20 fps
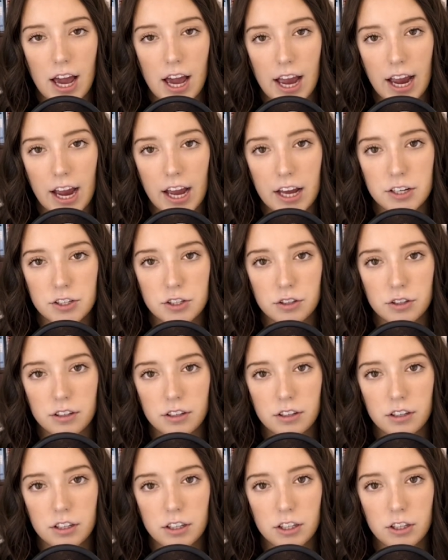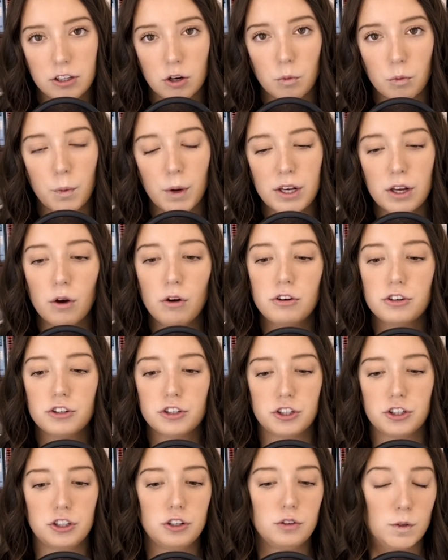And, we don't
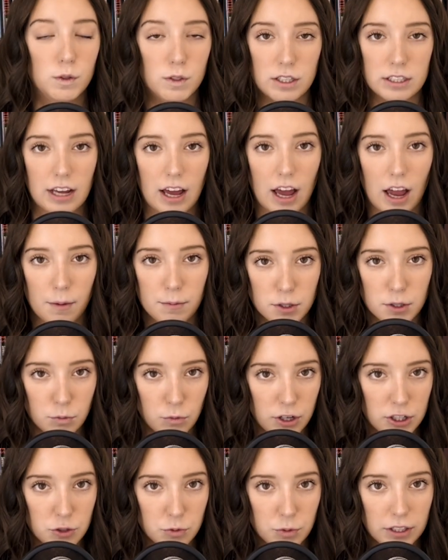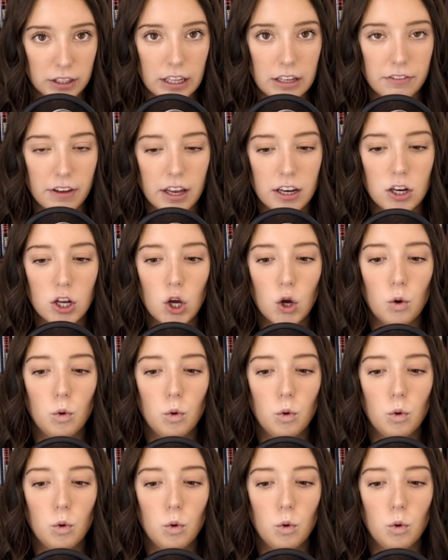choose the times in which we live in.